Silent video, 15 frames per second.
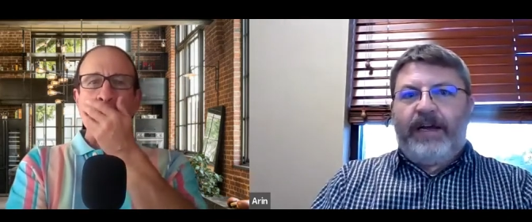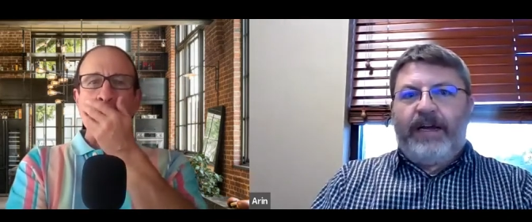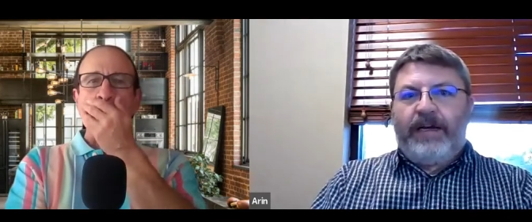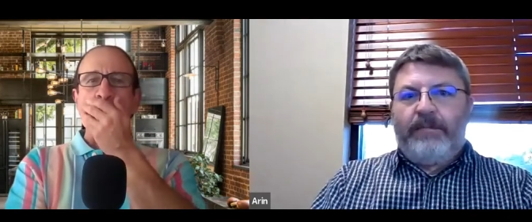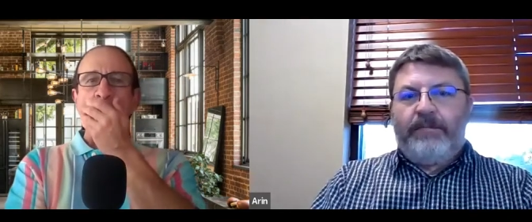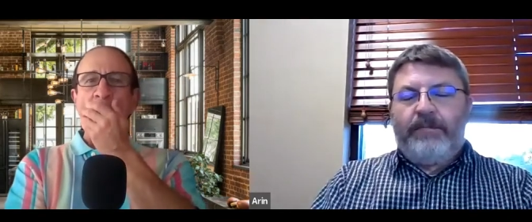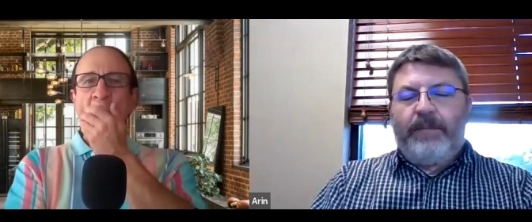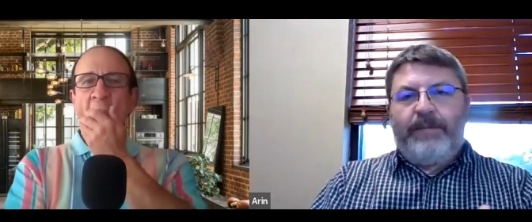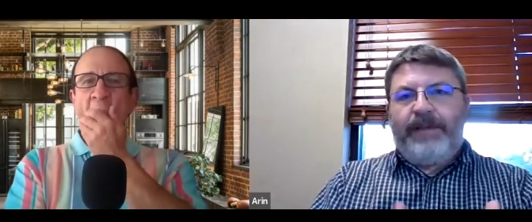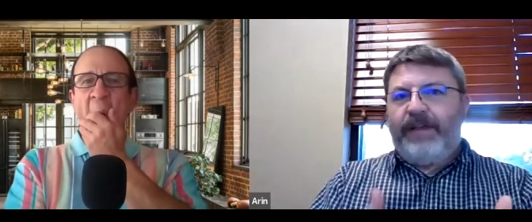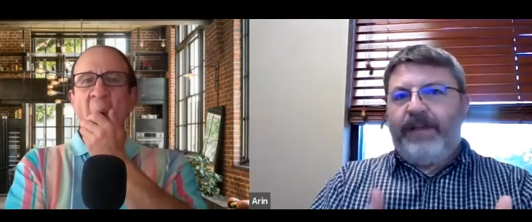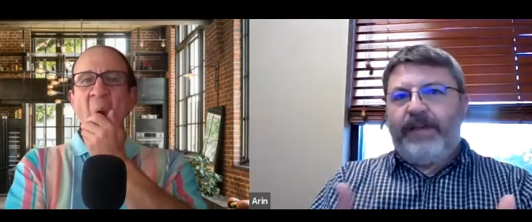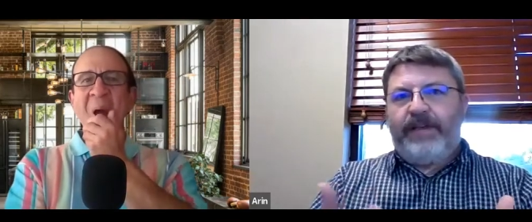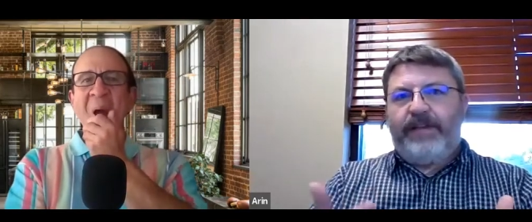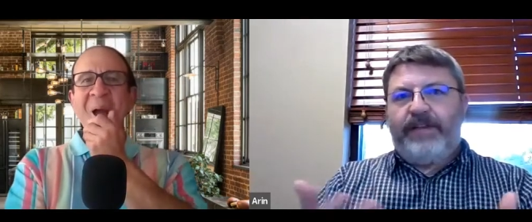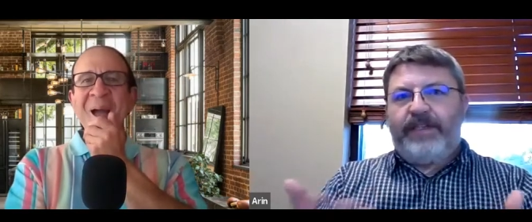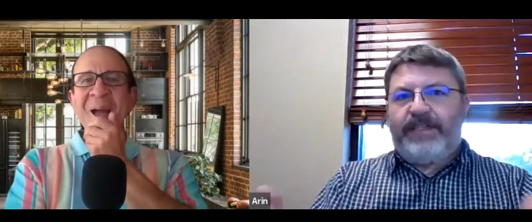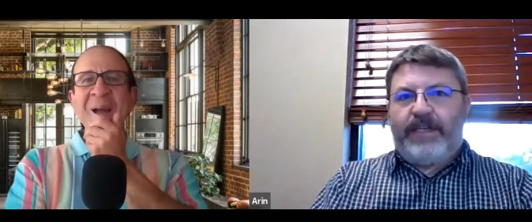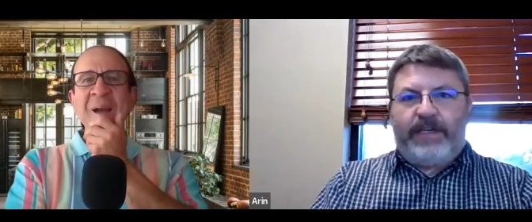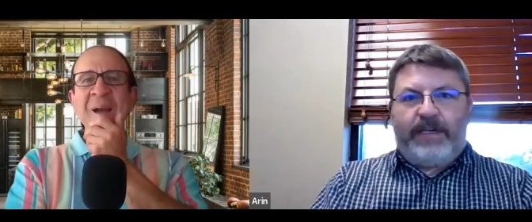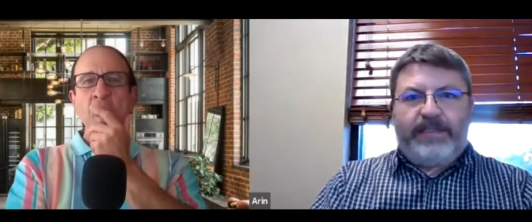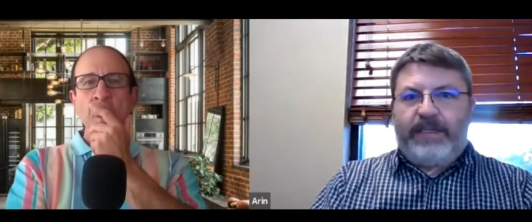Speaker 1: Um, maybe the, the
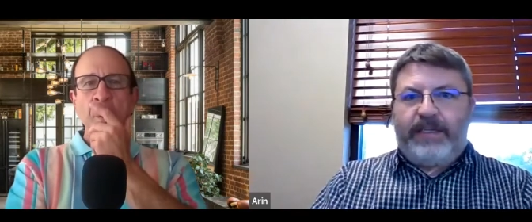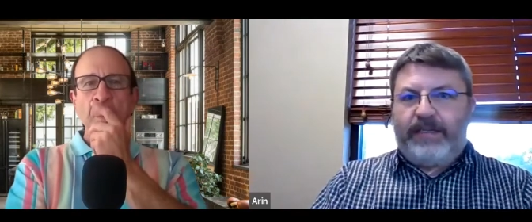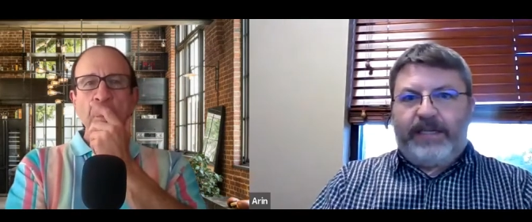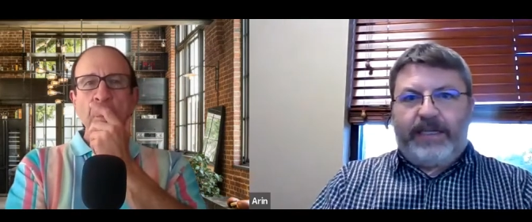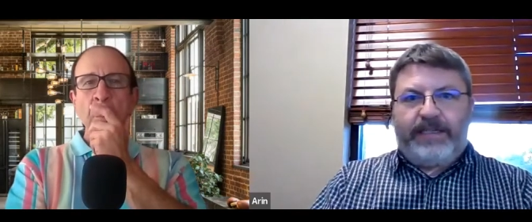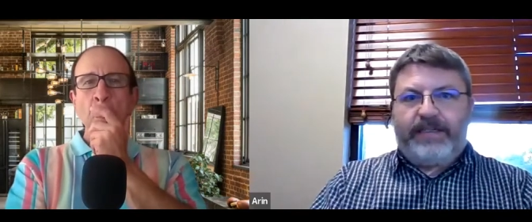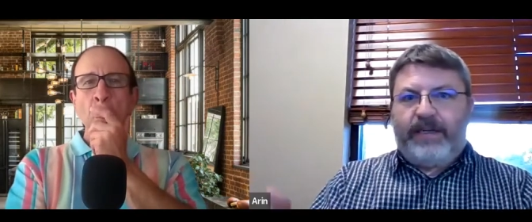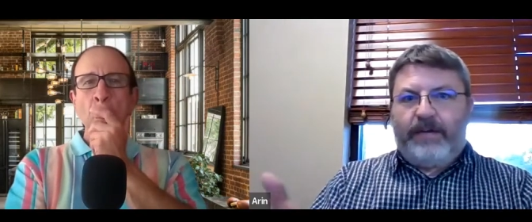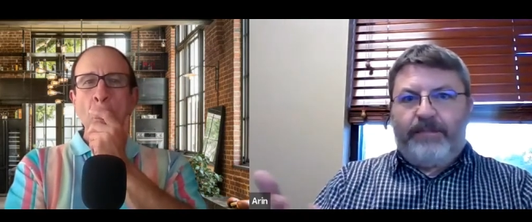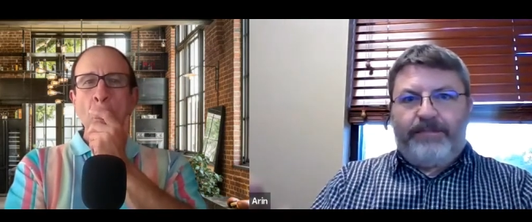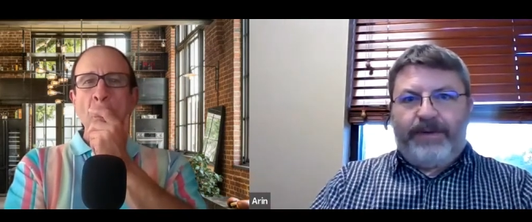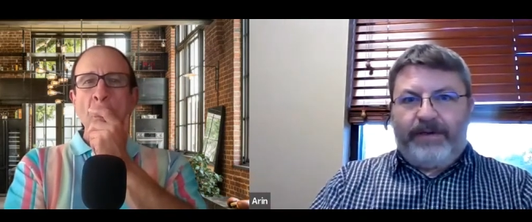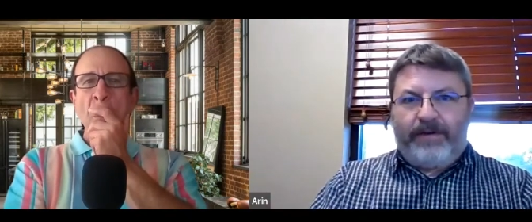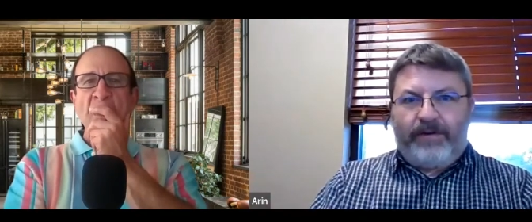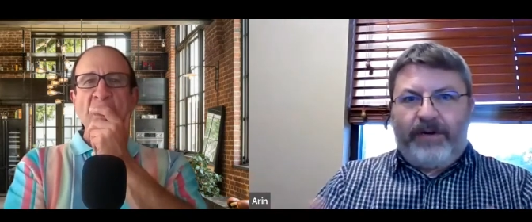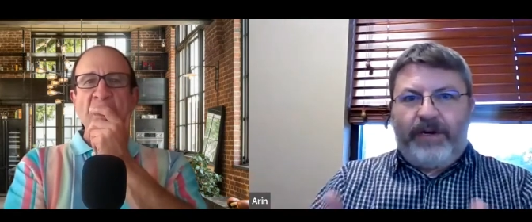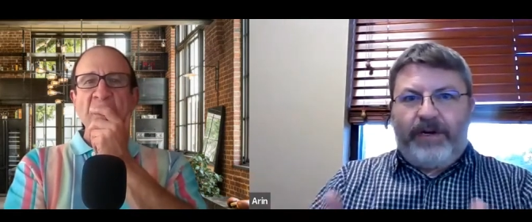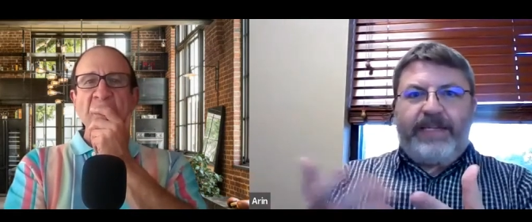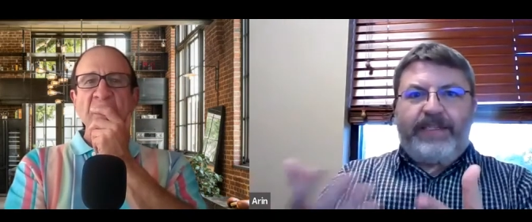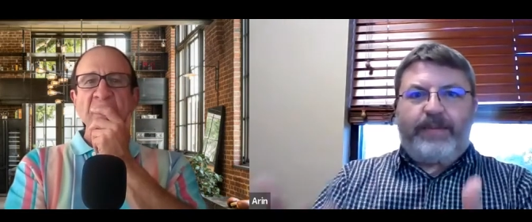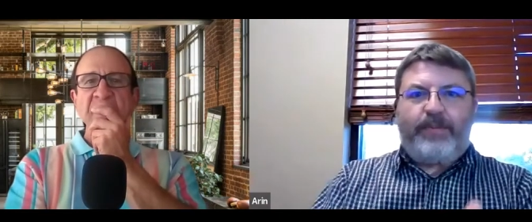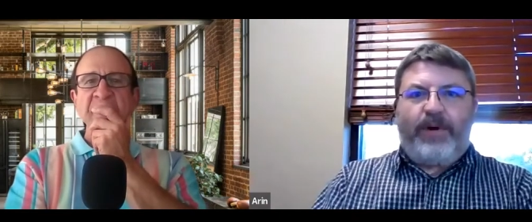cell, a cell takes a dump it, or
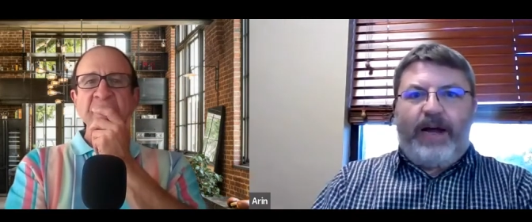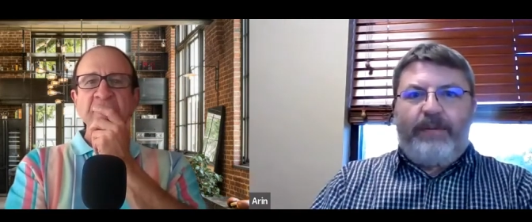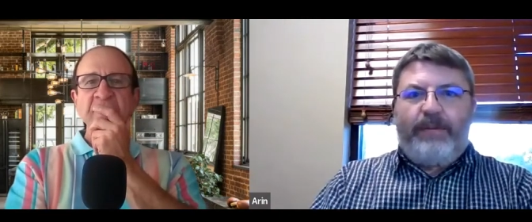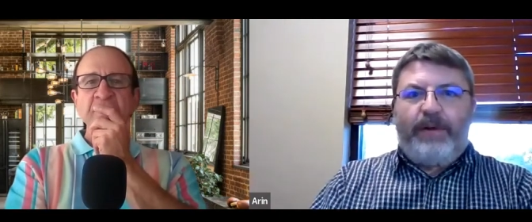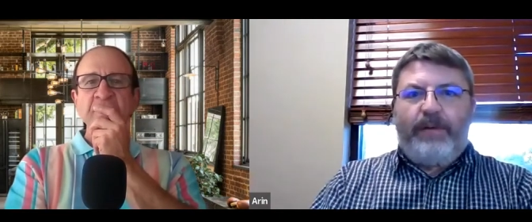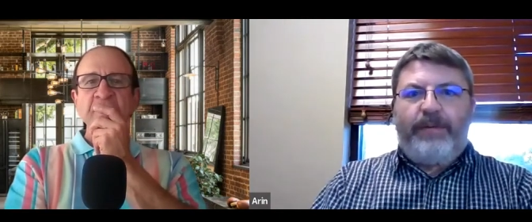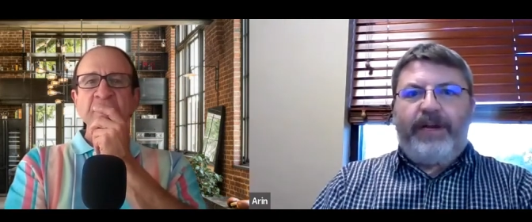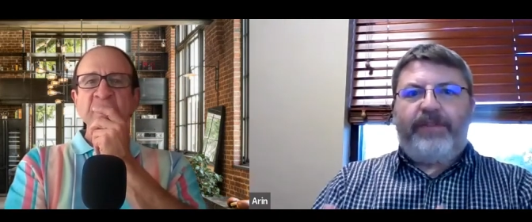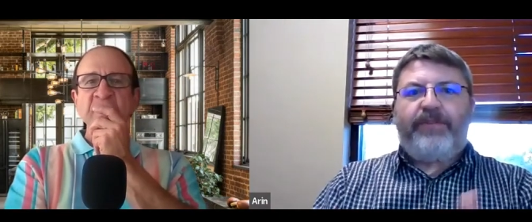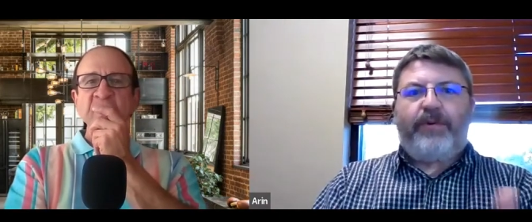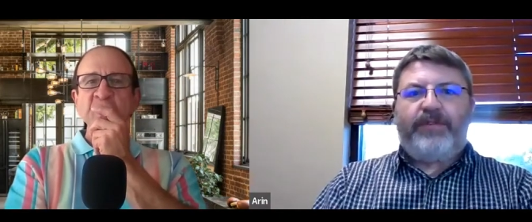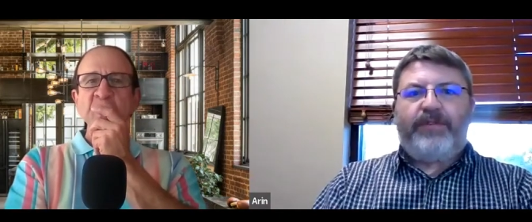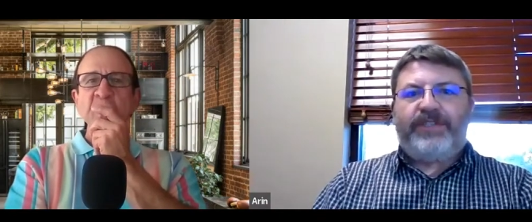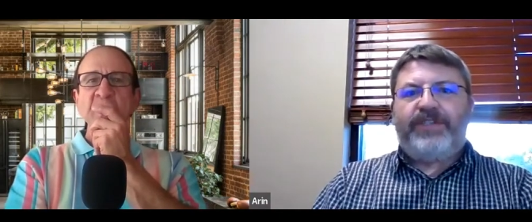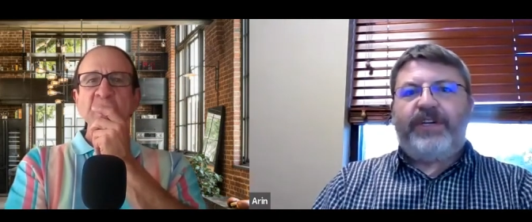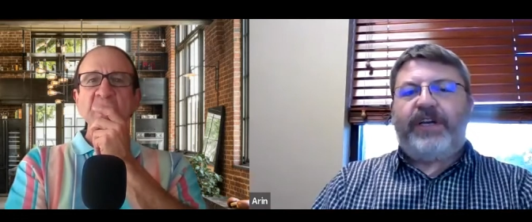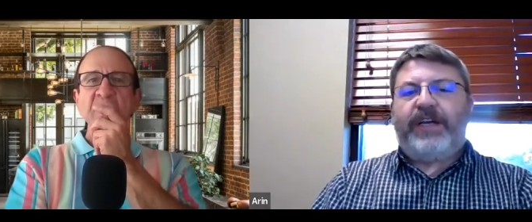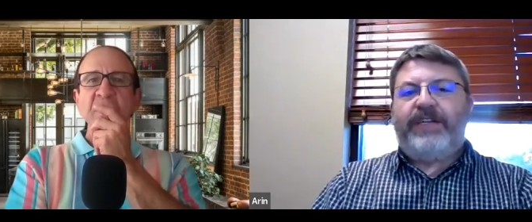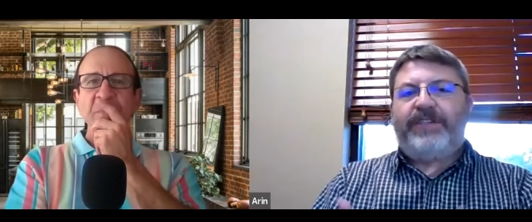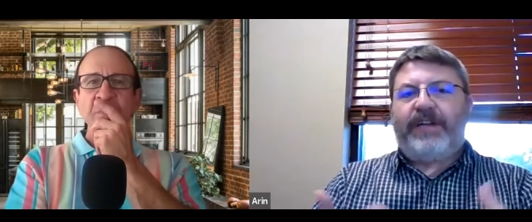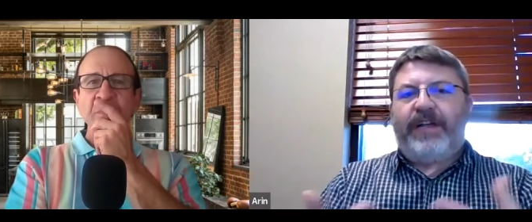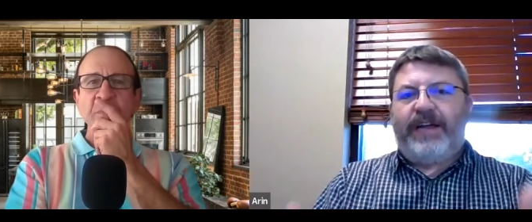it has a problem and it throws the
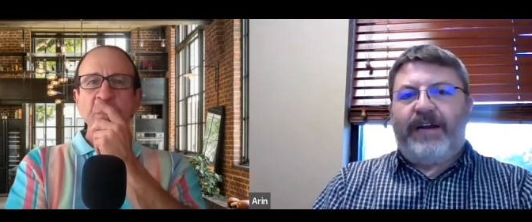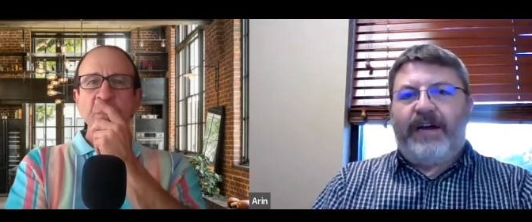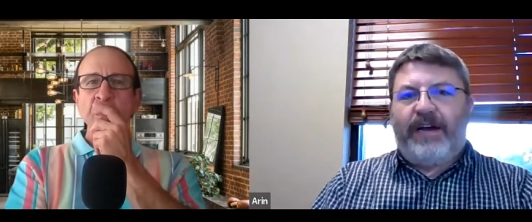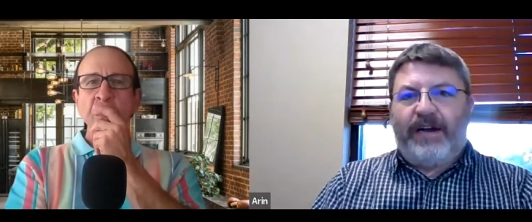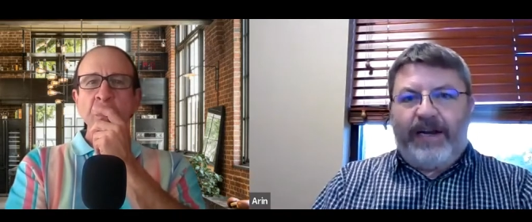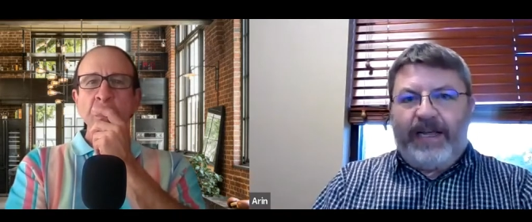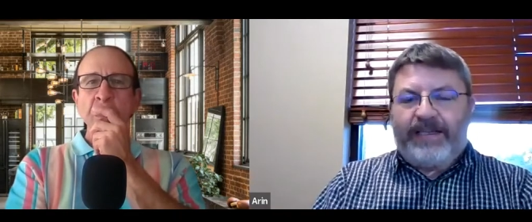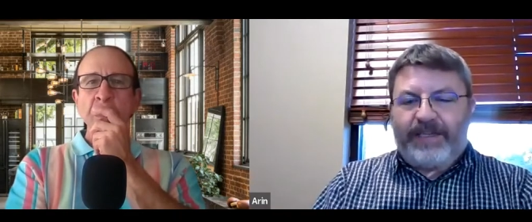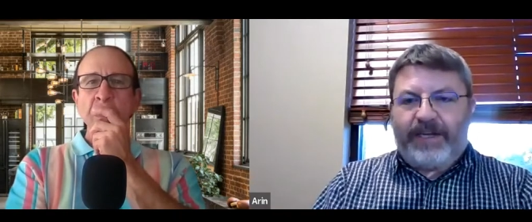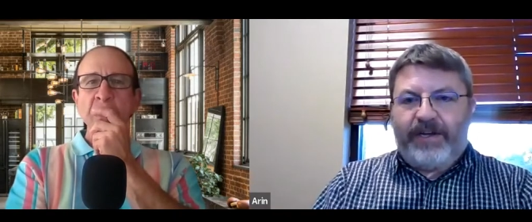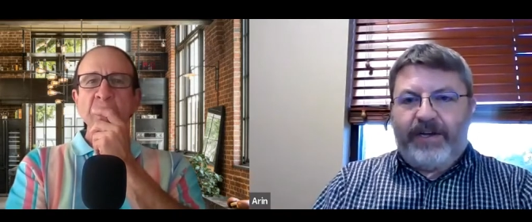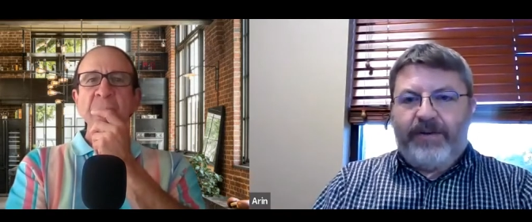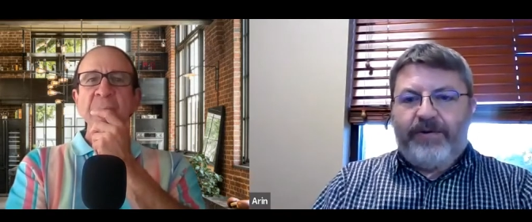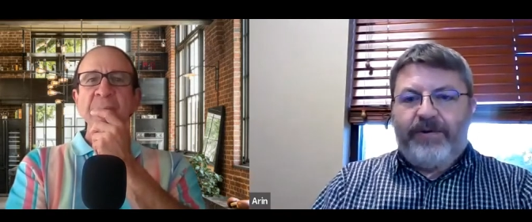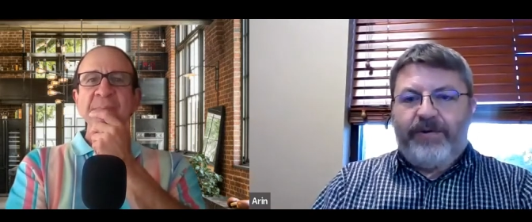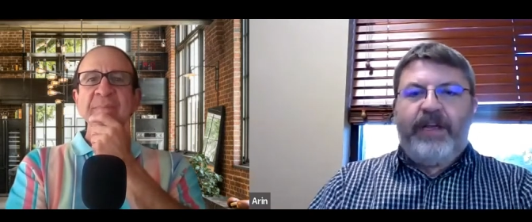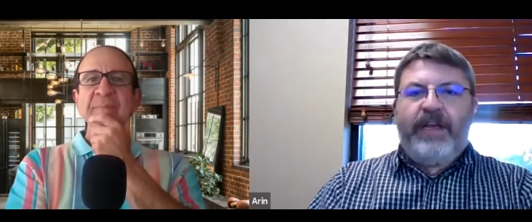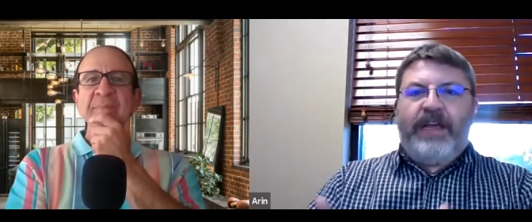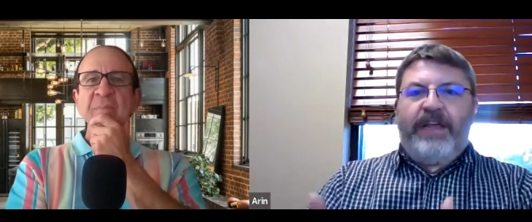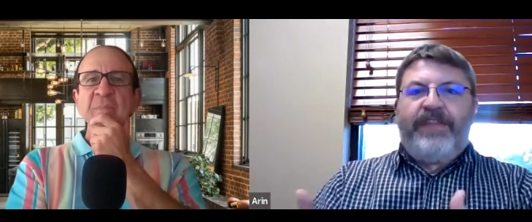check engine light on and it has a code,